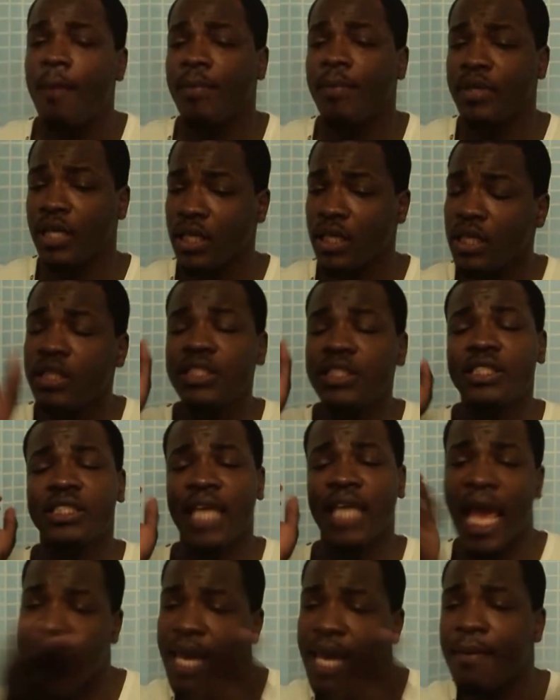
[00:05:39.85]
Manila
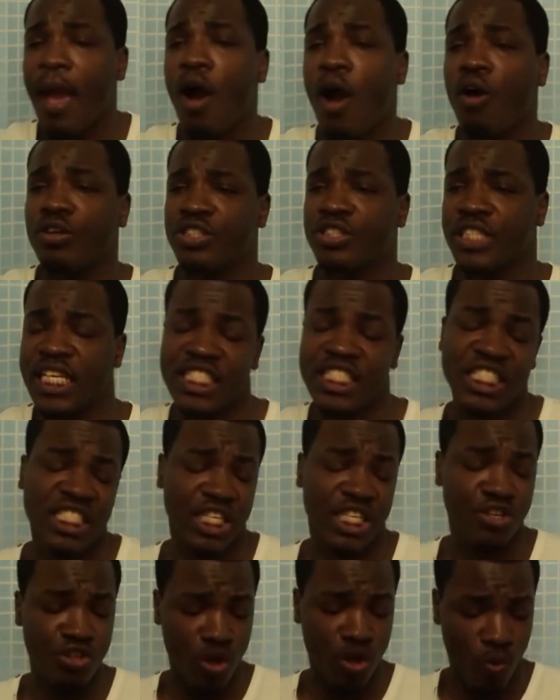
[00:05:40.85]
came out on stage and she
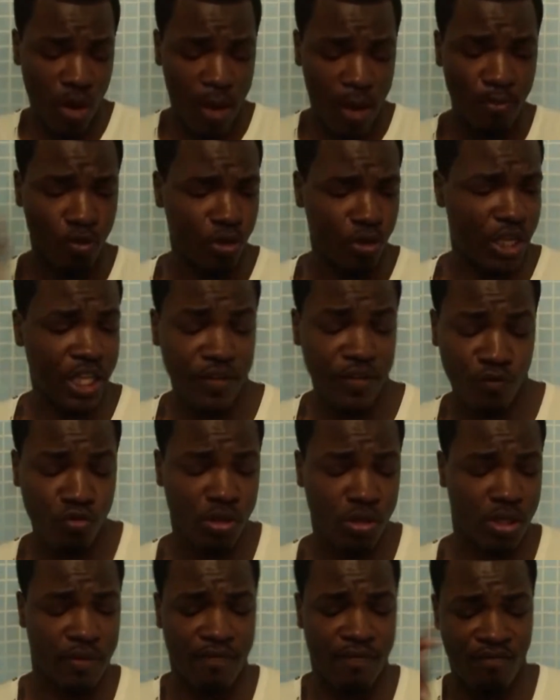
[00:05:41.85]
said, you know what, I'm going to give you
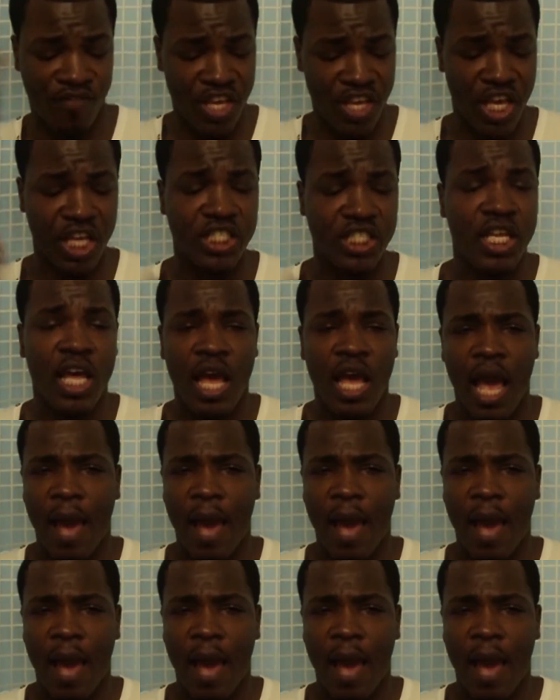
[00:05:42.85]
something fierce.